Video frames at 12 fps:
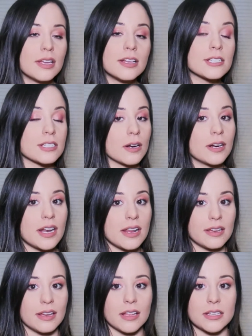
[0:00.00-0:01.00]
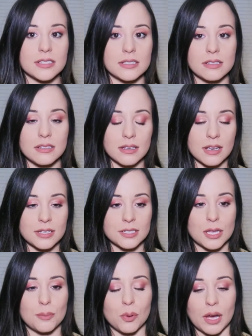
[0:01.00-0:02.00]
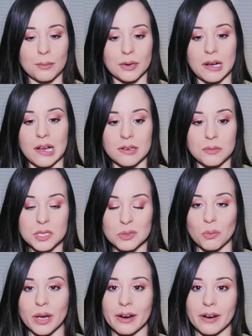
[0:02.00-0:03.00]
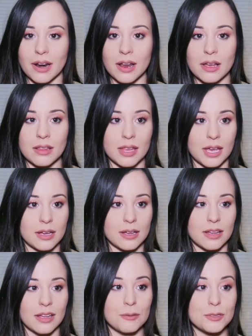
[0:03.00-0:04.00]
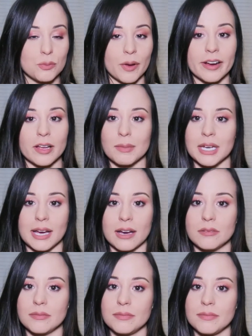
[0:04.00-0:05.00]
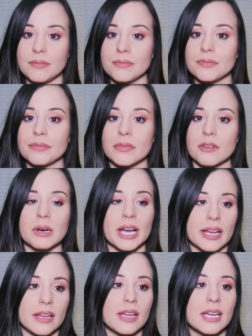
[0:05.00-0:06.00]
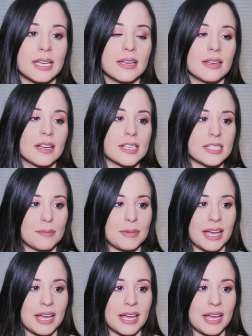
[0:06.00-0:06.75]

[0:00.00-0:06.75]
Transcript: starting to get to the point where it was wearing me down, okay? Because I'm